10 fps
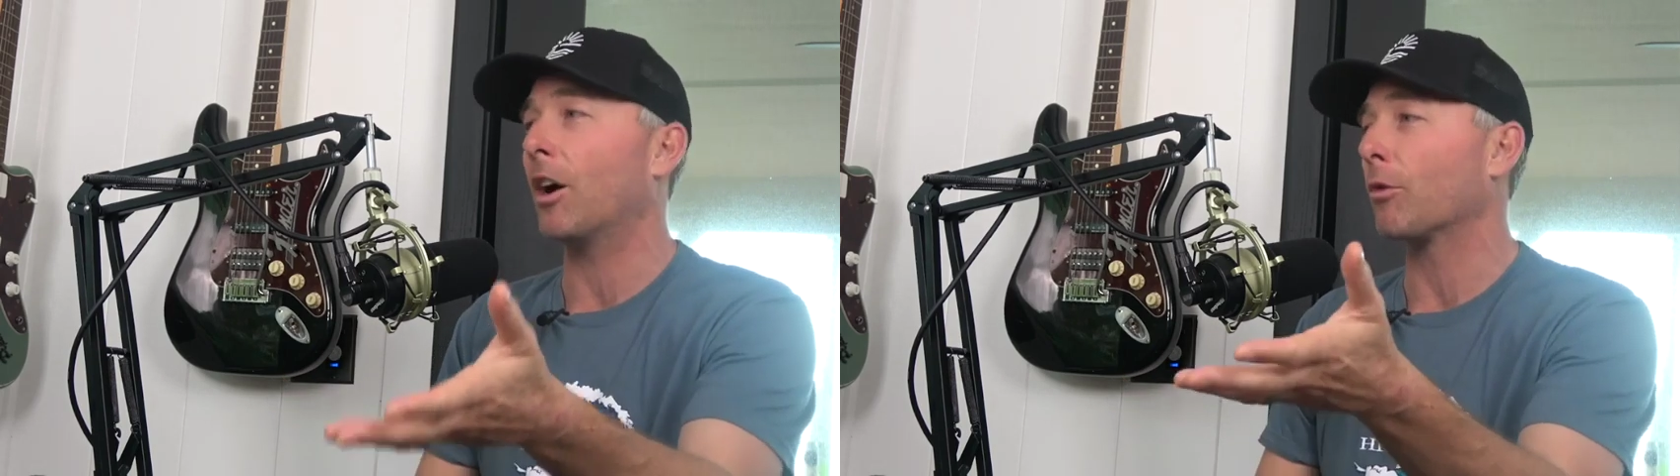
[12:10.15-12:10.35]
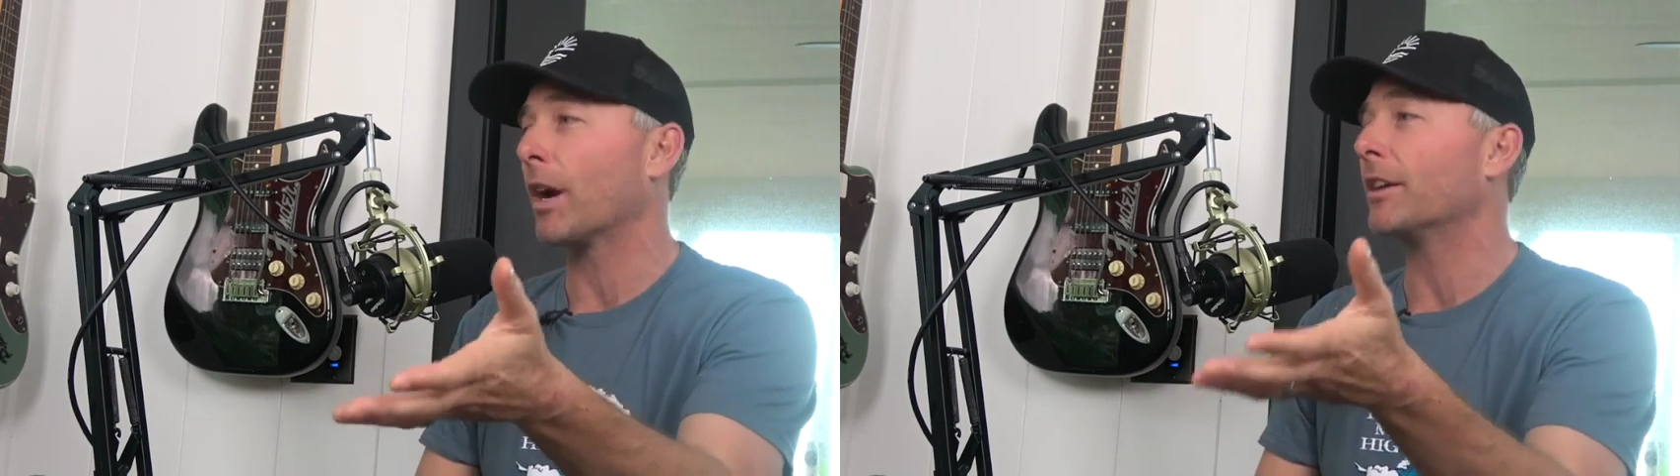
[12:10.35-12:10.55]

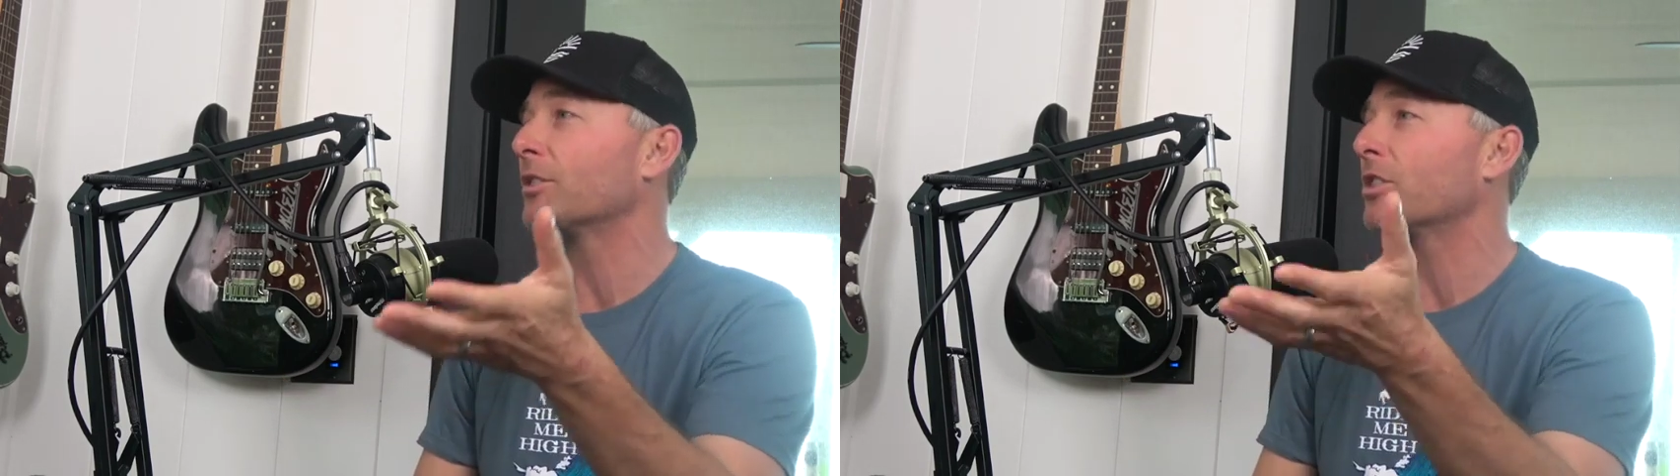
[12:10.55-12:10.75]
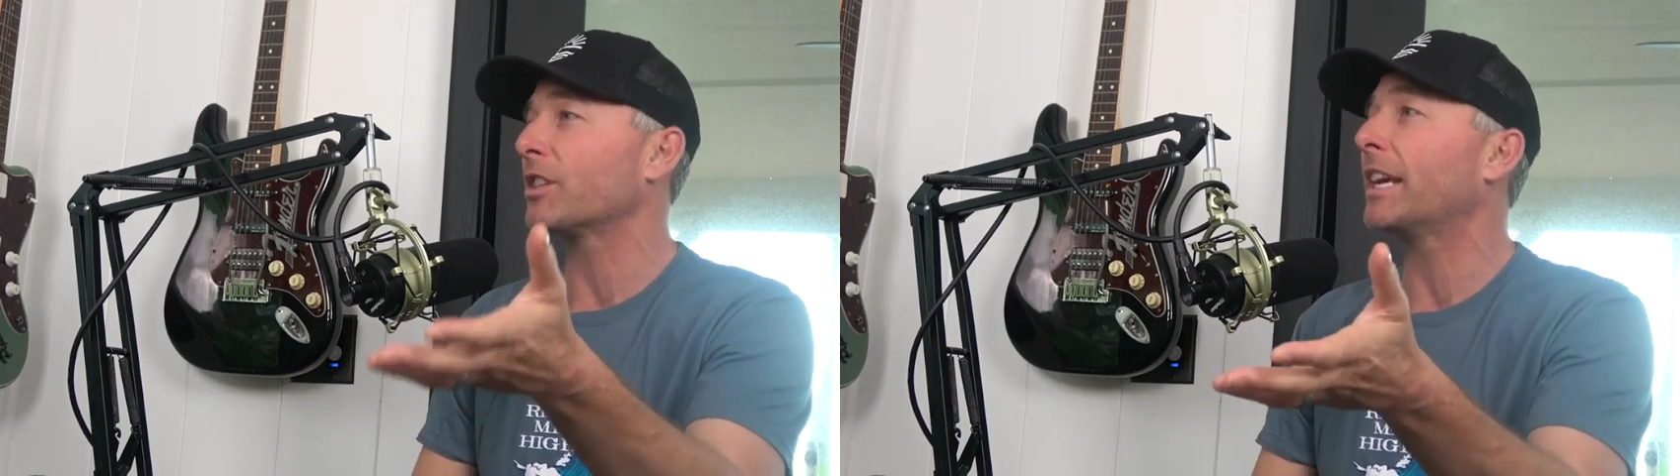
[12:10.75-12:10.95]
around
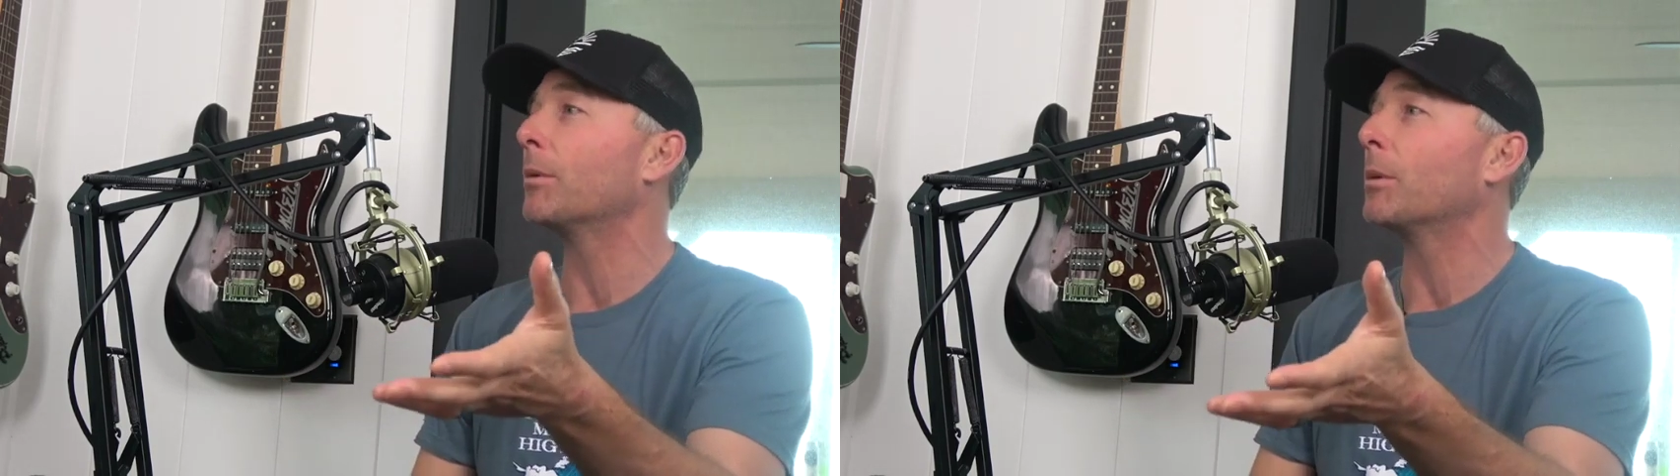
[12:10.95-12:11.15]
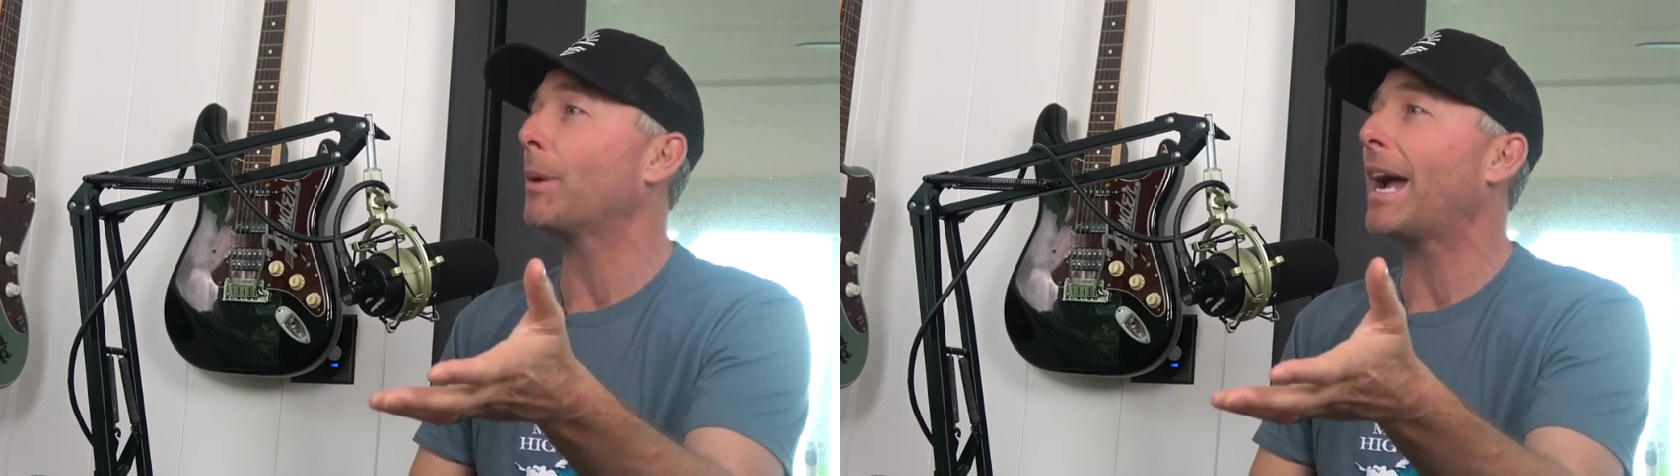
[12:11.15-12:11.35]

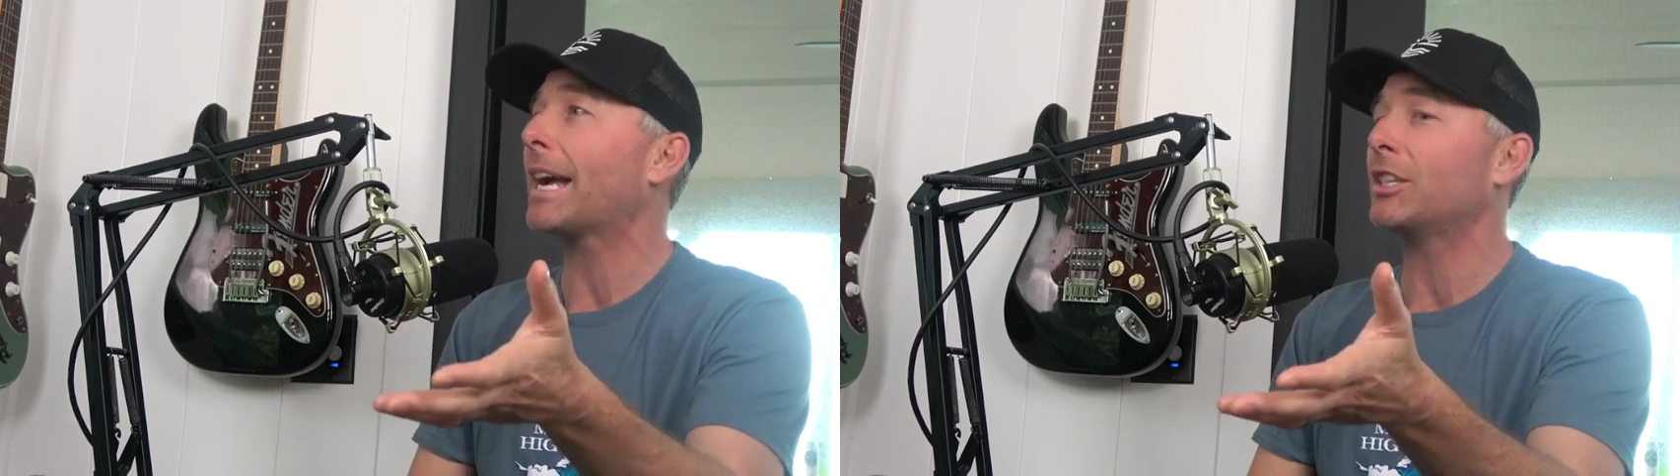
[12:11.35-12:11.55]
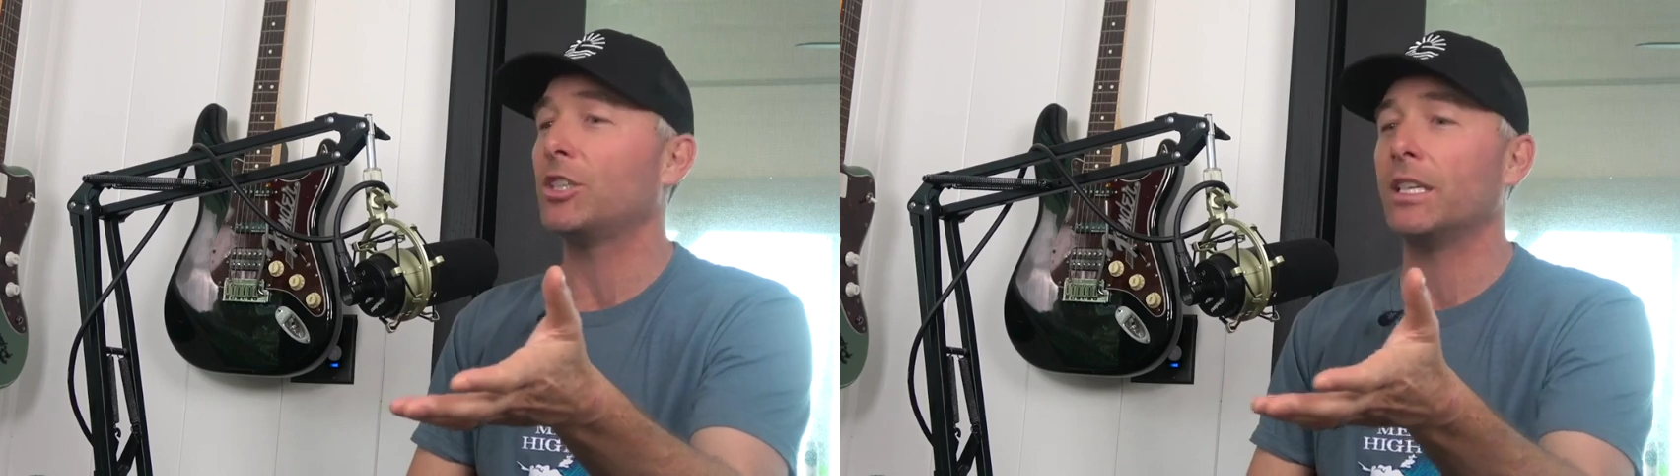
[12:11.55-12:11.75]
sustainable
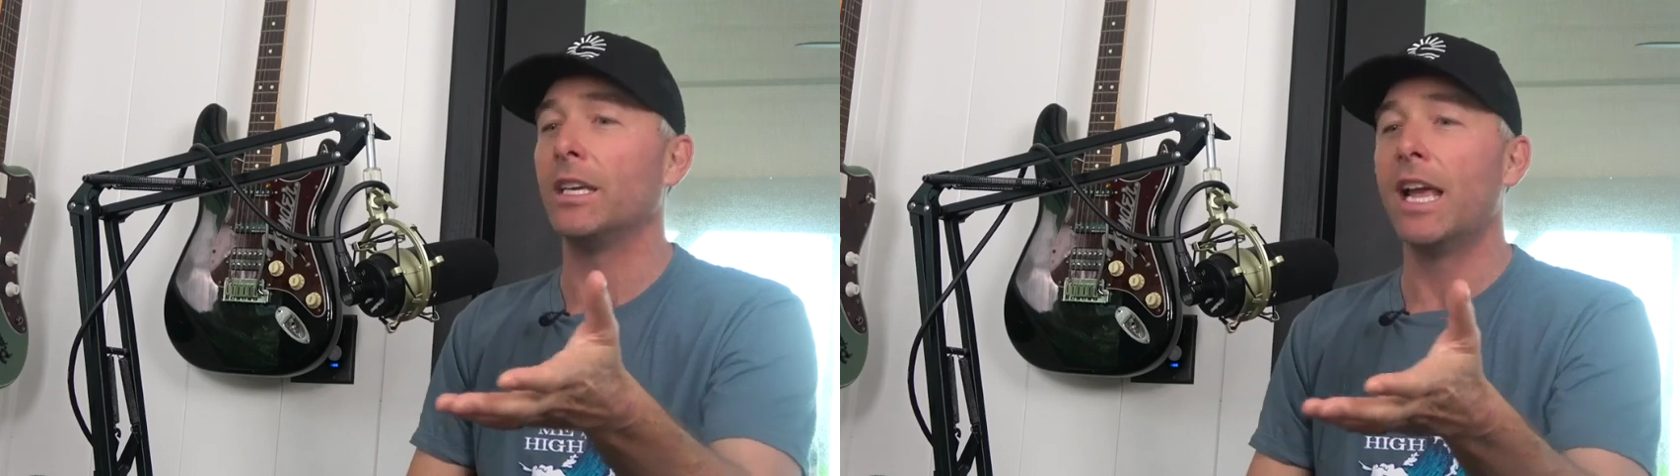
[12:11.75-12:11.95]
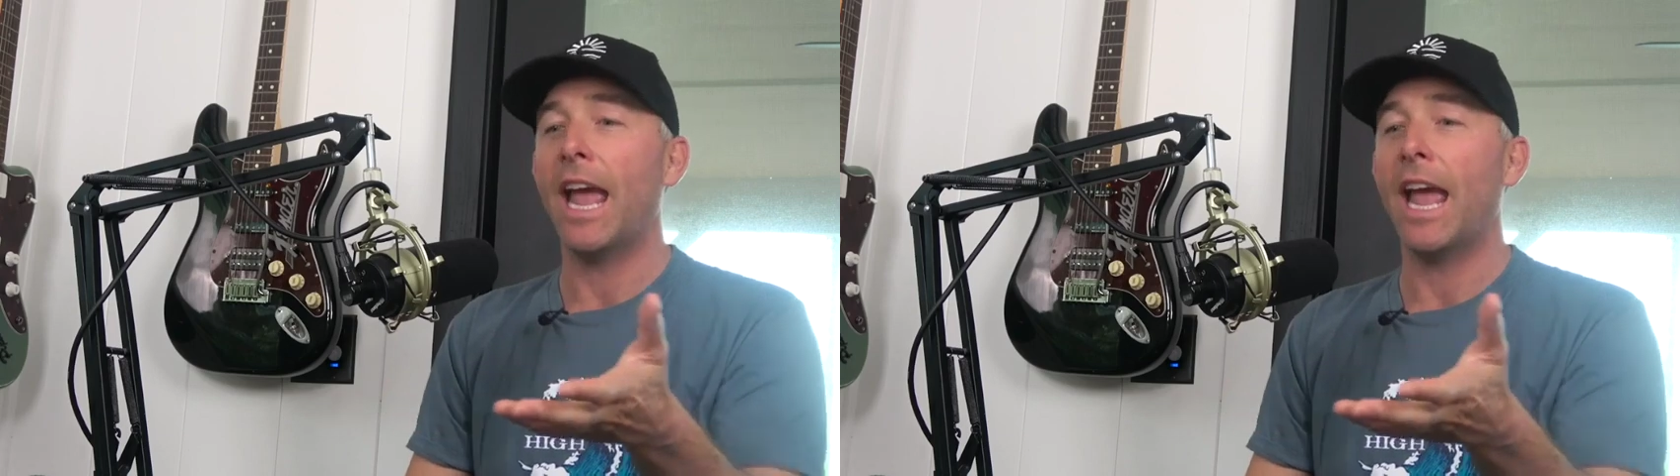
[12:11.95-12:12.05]
packaging yep.